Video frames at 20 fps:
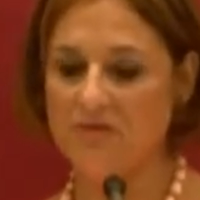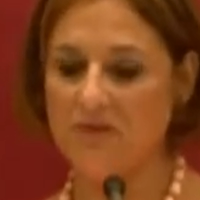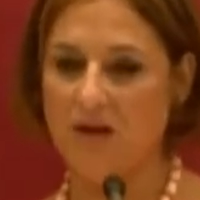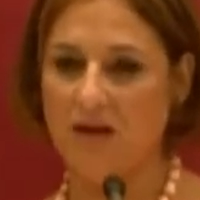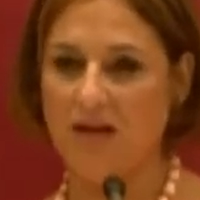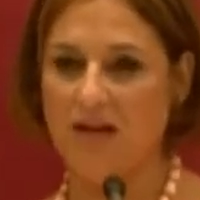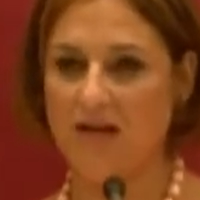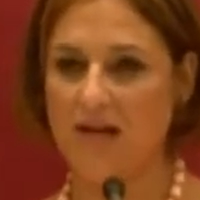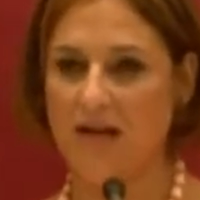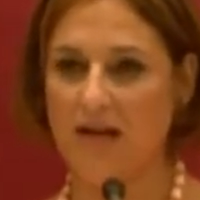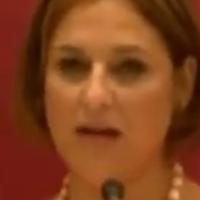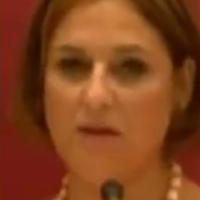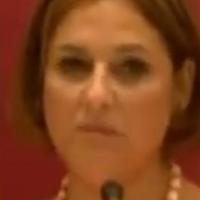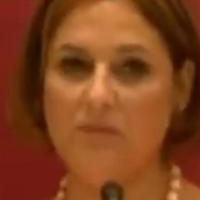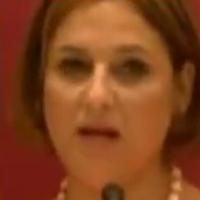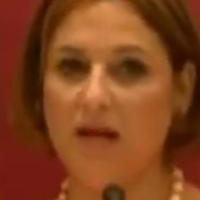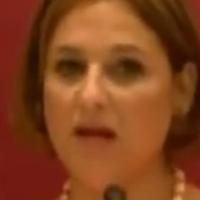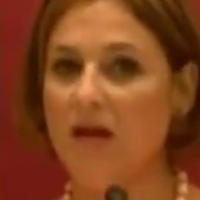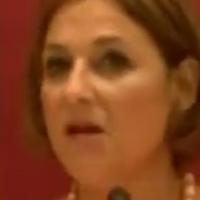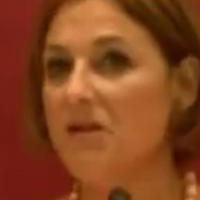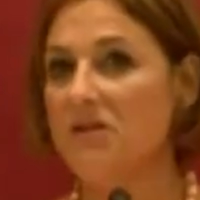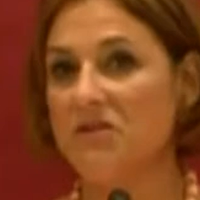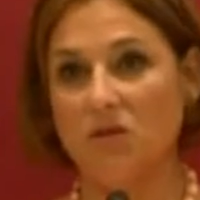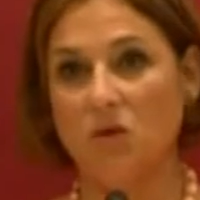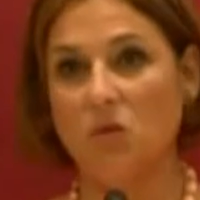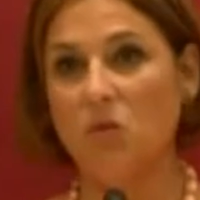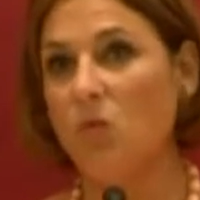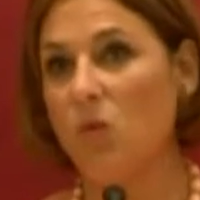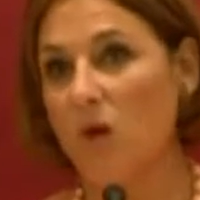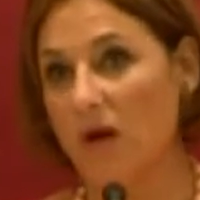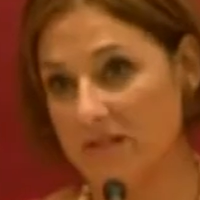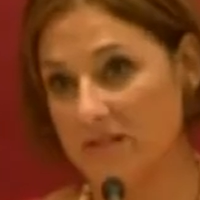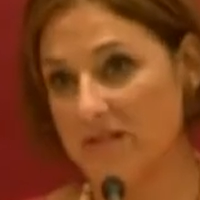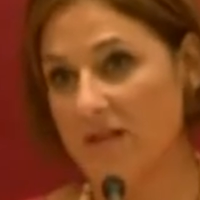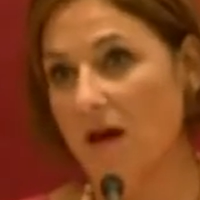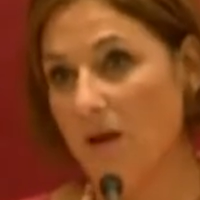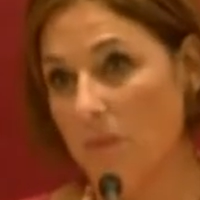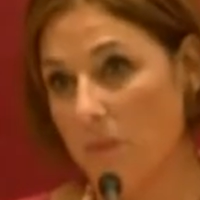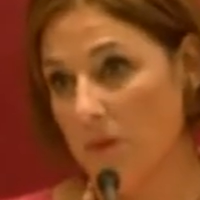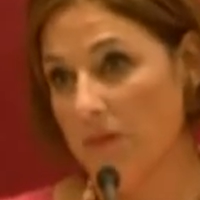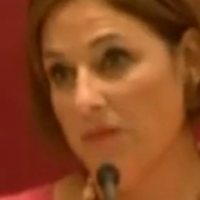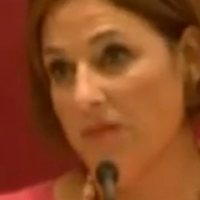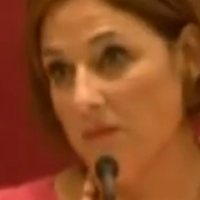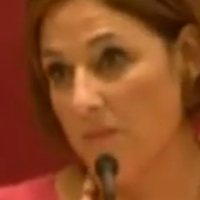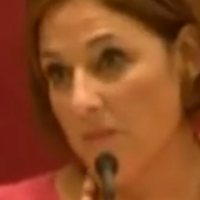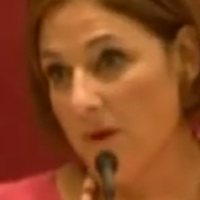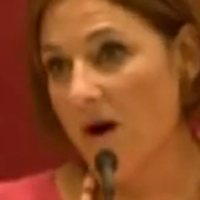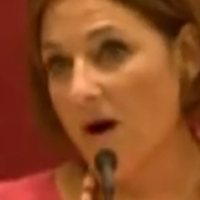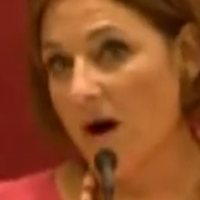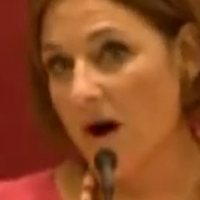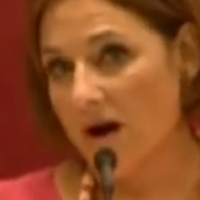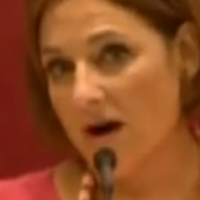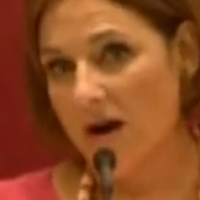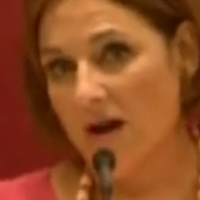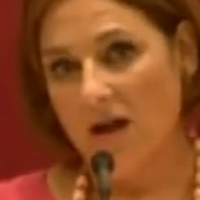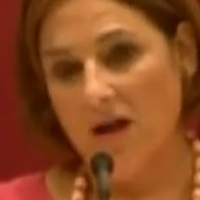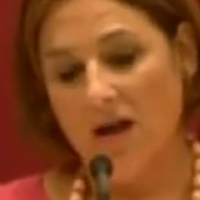and, and I'm like, so what is up with Lamar?